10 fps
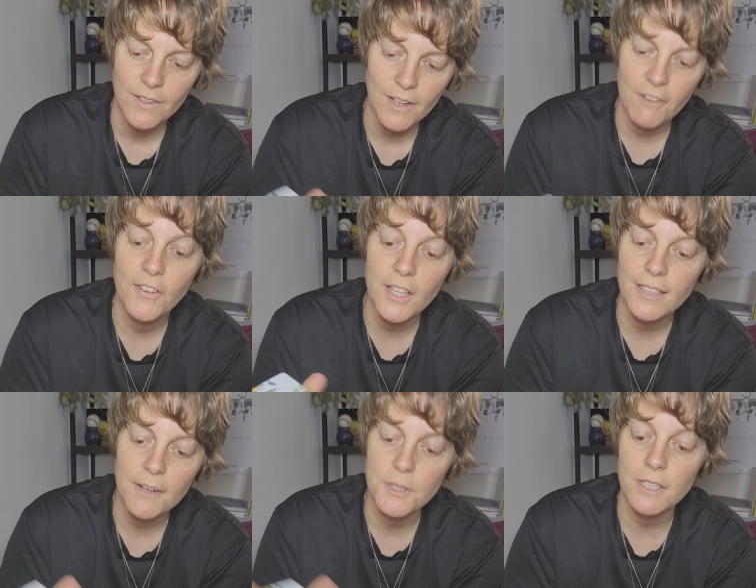I feel like
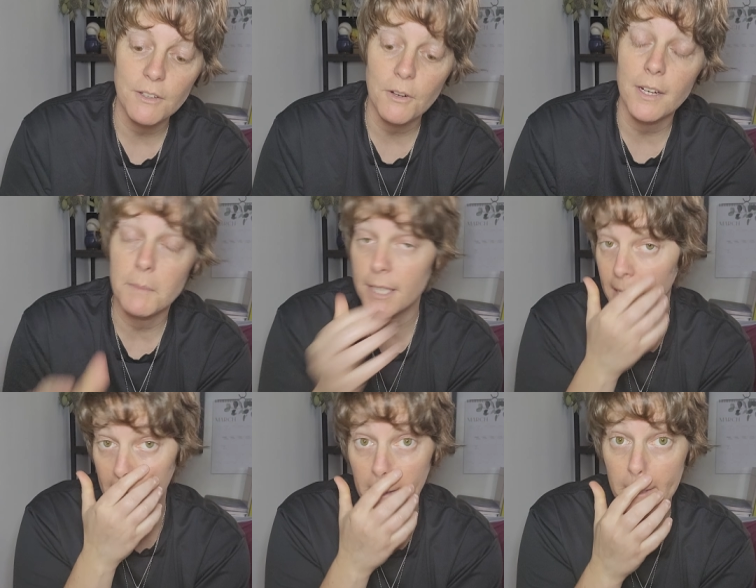that was incredibly
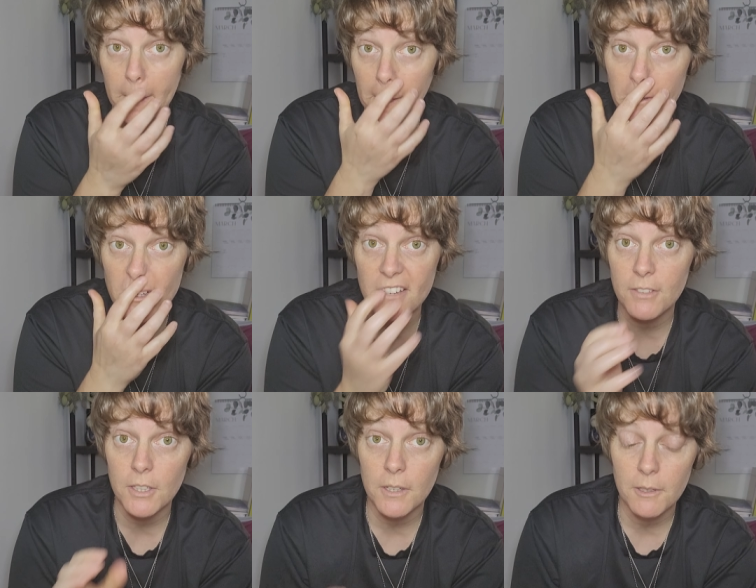chaotic energy,
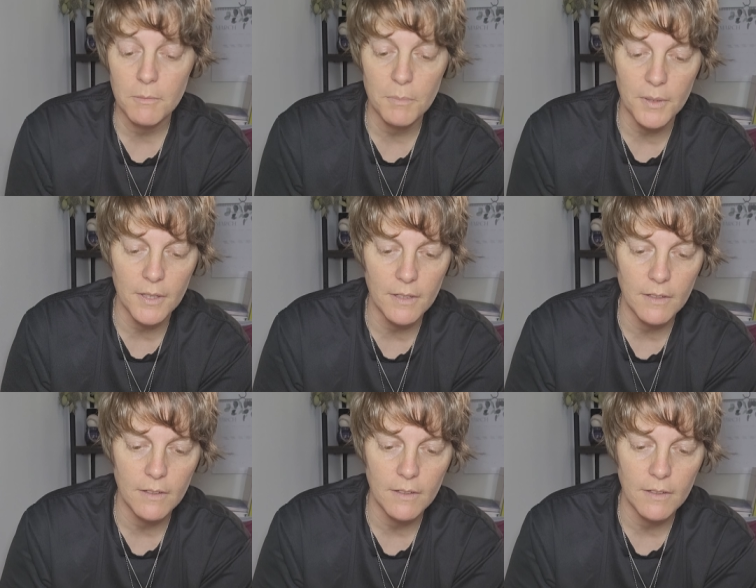Virgo, but